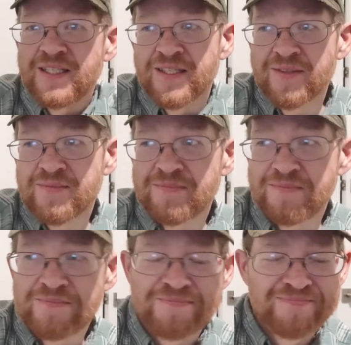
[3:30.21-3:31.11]
You know,
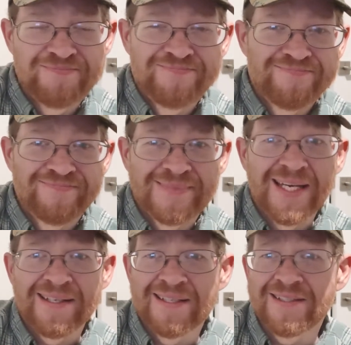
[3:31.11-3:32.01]

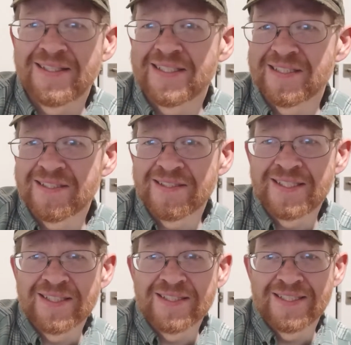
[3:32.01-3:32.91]
technically, is it
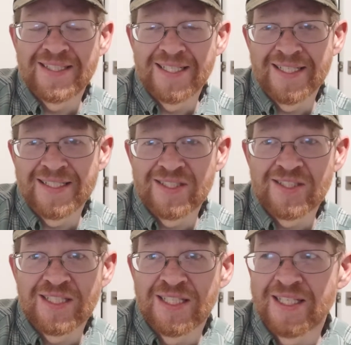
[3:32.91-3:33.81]
illegal?
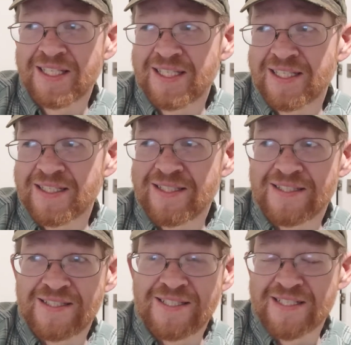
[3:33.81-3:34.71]
Yes.
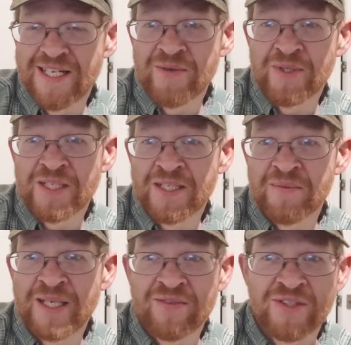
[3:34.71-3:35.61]
Is anyone going to
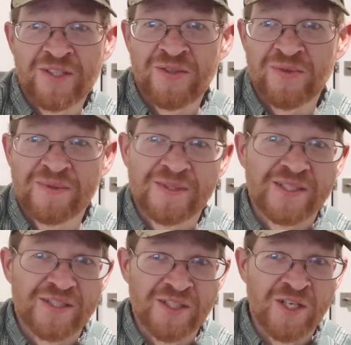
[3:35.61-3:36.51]
come after you?
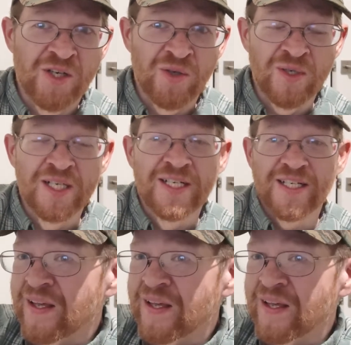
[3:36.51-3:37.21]
No.